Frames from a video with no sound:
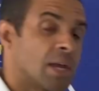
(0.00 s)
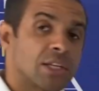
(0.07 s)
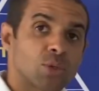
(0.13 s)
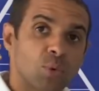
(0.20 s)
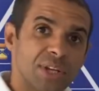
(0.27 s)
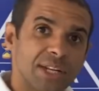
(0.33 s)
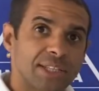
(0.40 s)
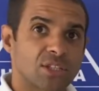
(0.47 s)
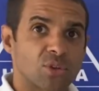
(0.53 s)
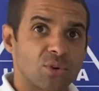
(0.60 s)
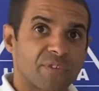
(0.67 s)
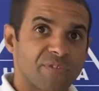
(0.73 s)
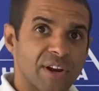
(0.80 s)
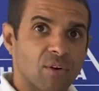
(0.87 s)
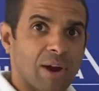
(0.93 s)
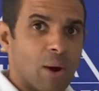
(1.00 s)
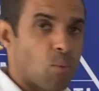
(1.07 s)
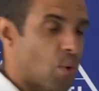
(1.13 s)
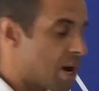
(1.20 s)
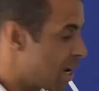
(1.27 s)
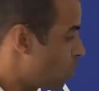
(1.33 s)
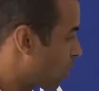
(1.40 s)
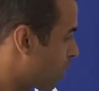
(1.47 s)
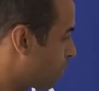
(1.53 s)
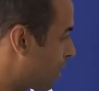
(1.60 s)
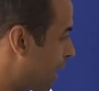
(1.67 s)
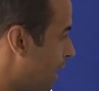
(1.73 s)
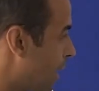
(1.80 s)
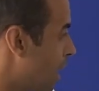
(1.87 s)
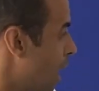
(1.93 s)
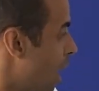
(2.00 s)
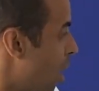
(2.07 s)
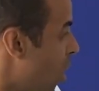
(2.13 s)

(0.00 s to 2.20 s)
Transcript: So what you need to do is figure out where you want to be.